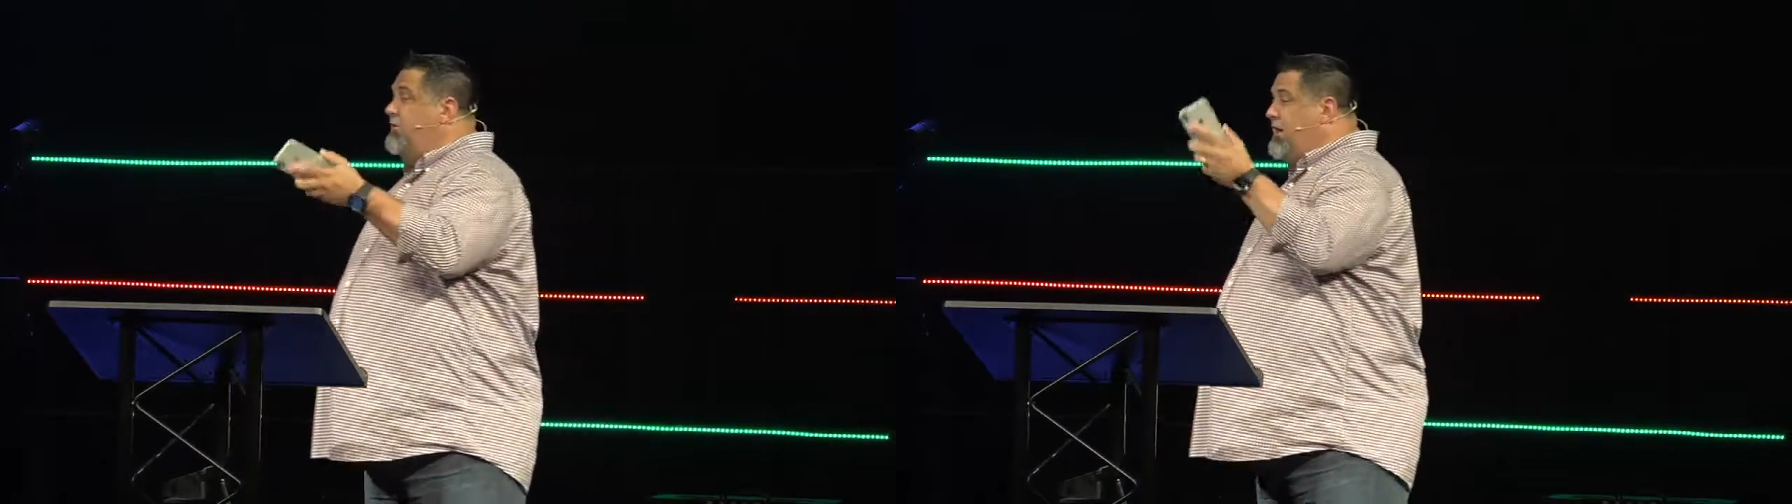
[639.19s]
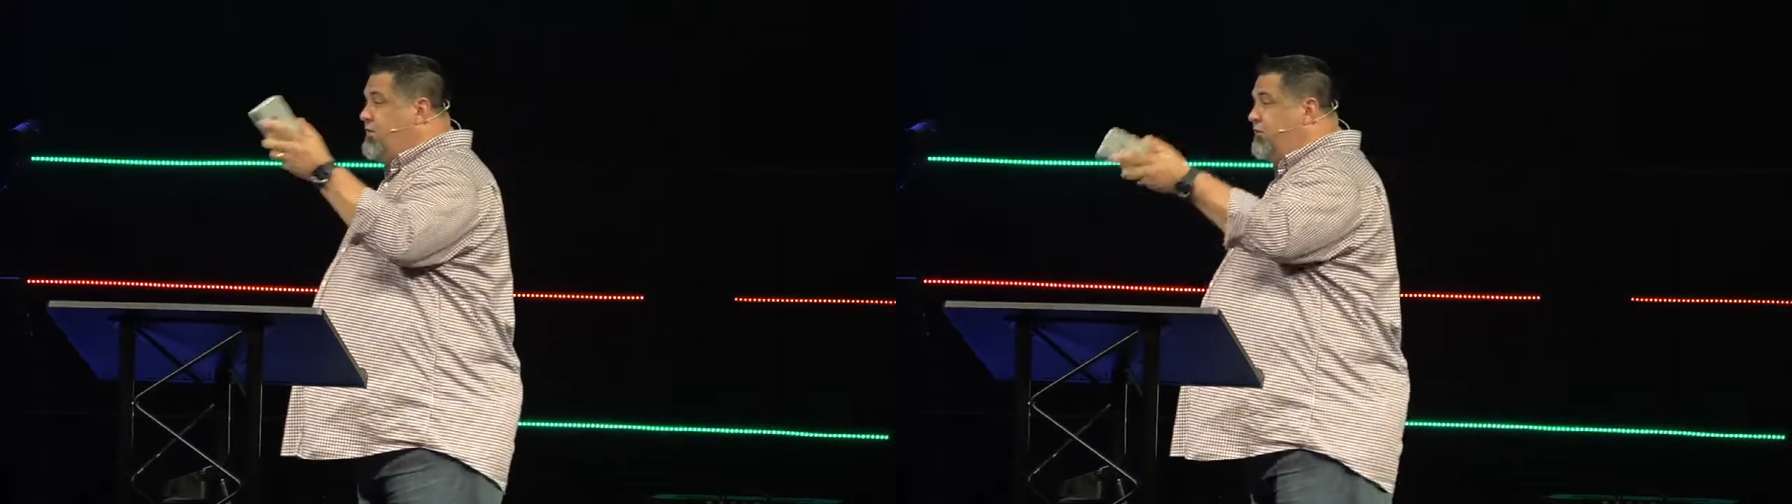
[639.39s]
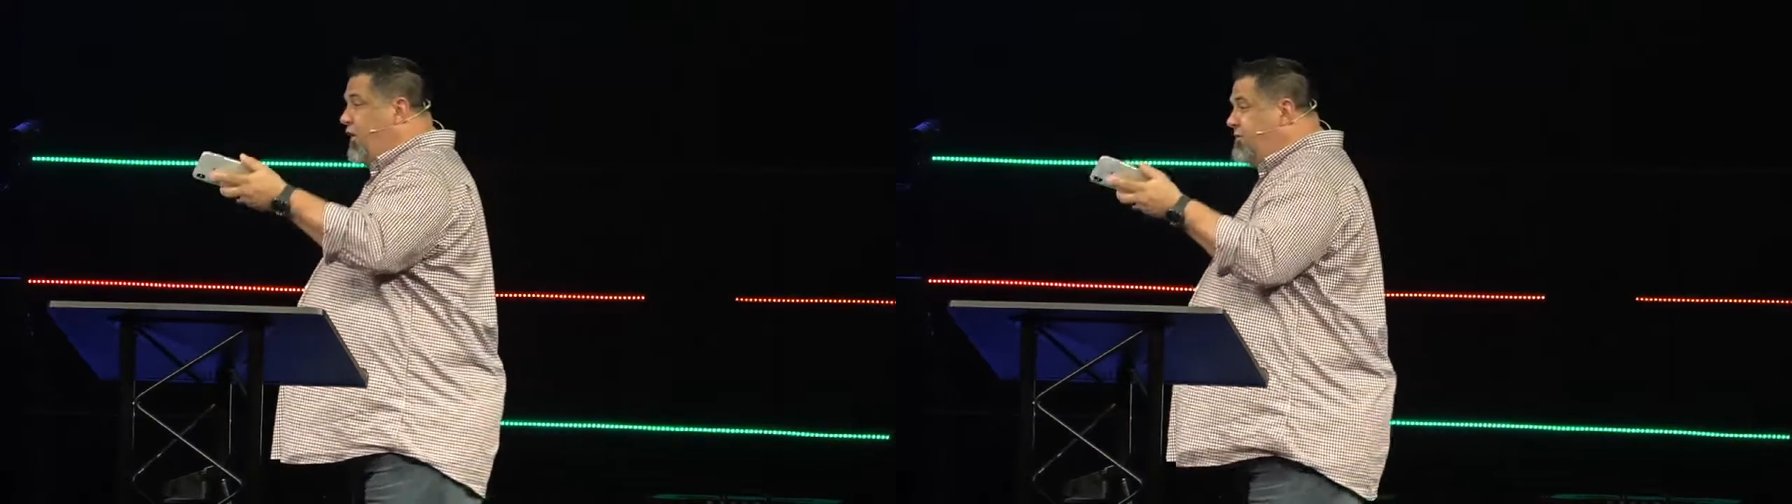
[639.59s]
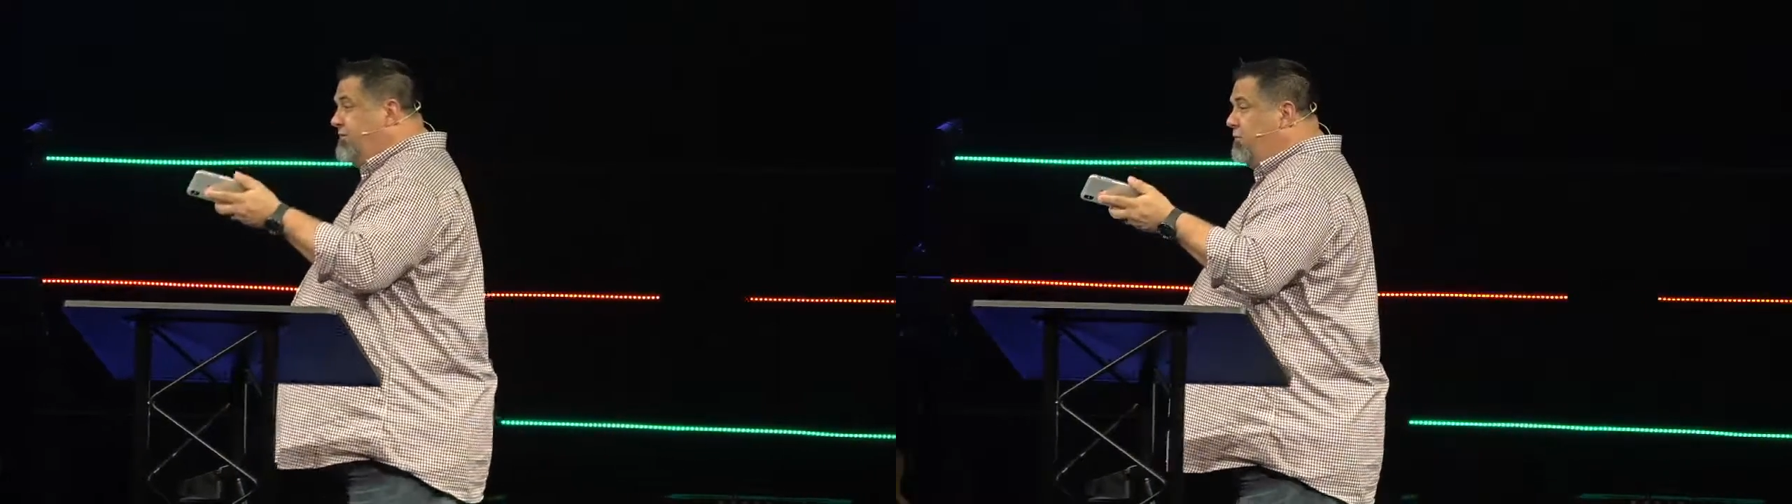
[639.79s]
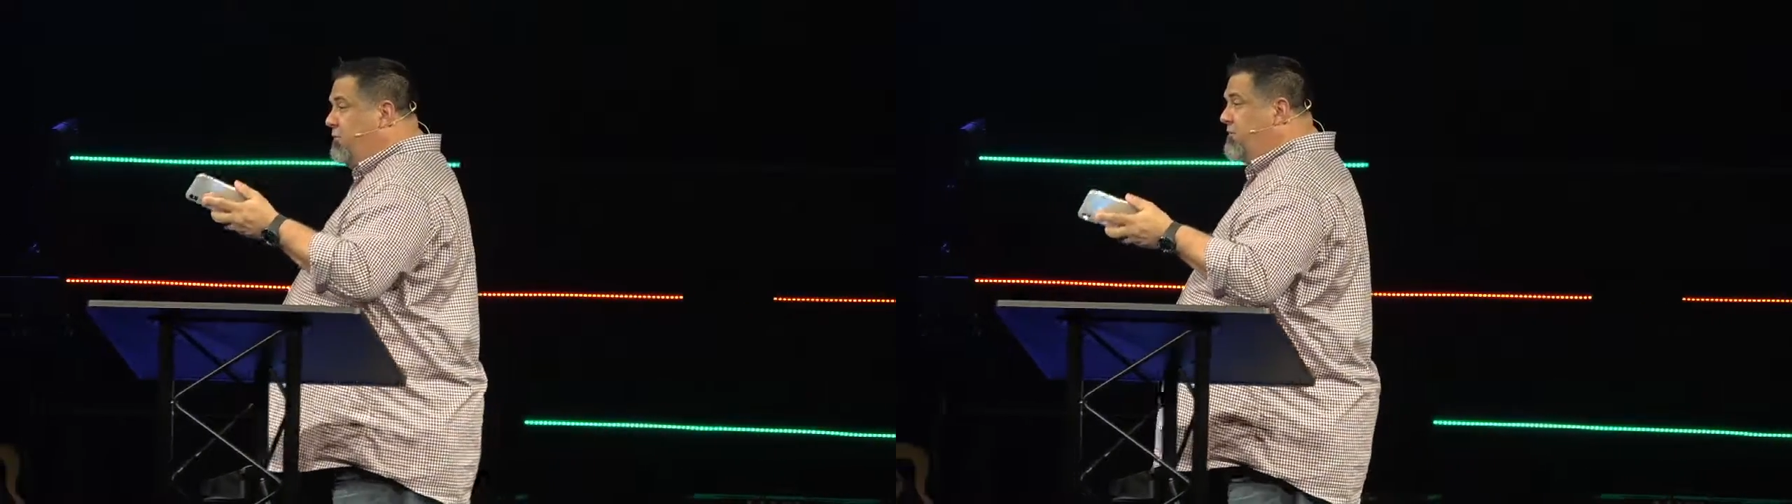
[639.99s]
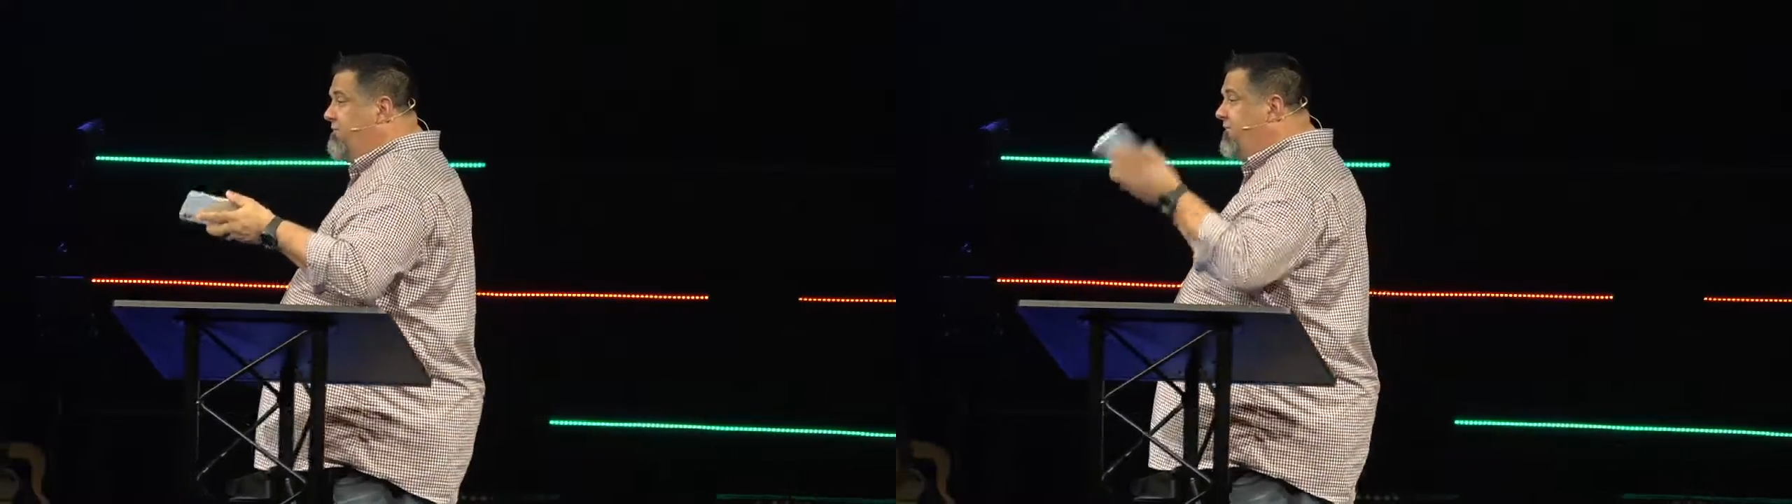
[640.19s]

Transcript: like you're talking to someone on the